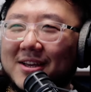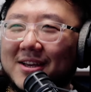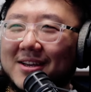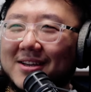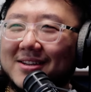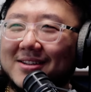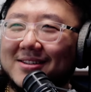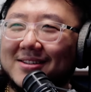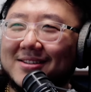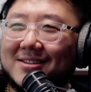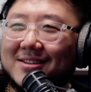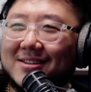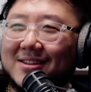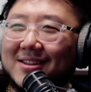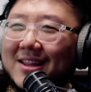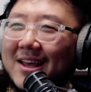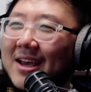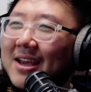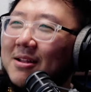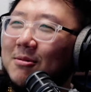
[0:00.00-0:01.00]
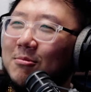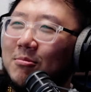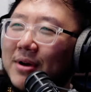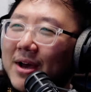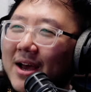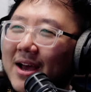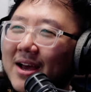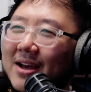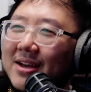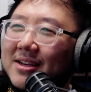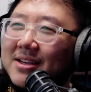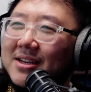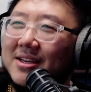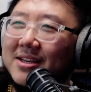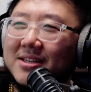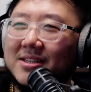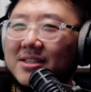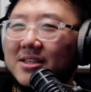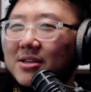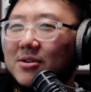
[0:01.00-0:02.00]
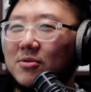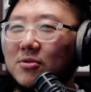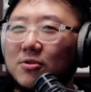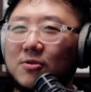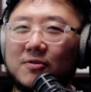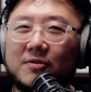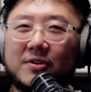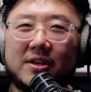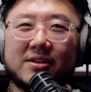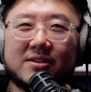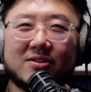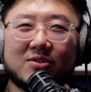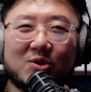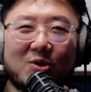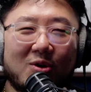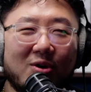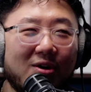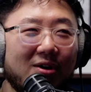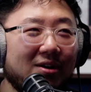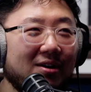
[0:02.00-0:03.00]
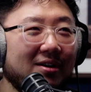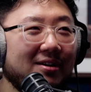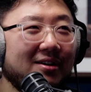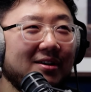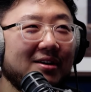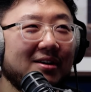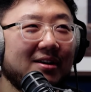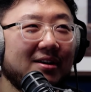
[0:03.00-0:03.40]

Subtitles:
and laid back, easy grooving song.